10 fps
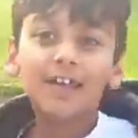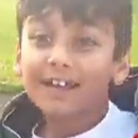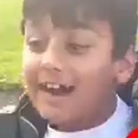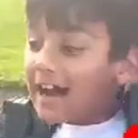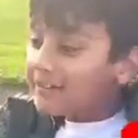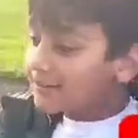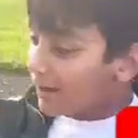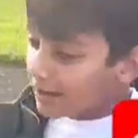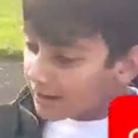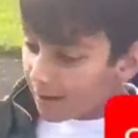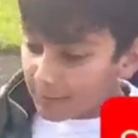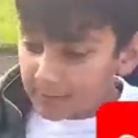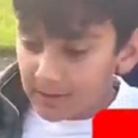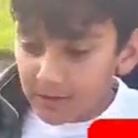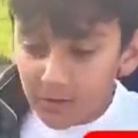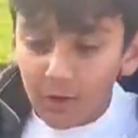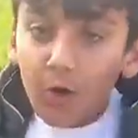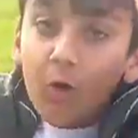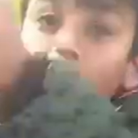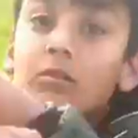Guys, I hope you
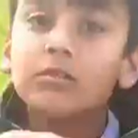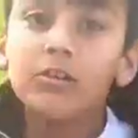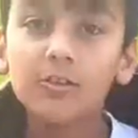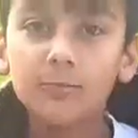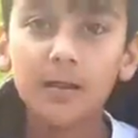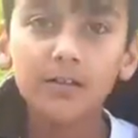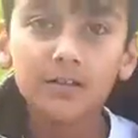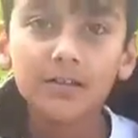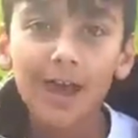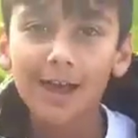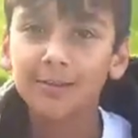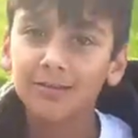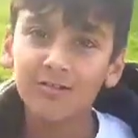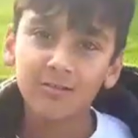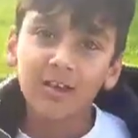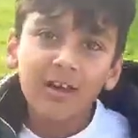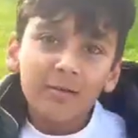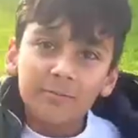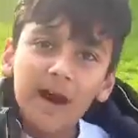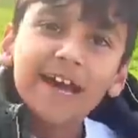all learn about the dinosaurs.
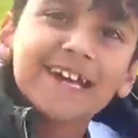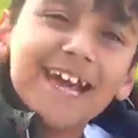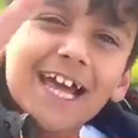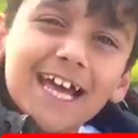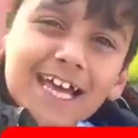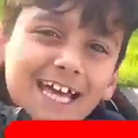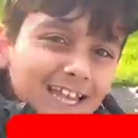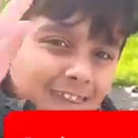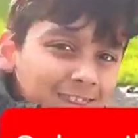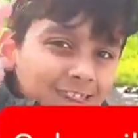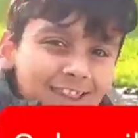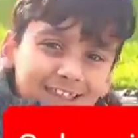Bye, kids!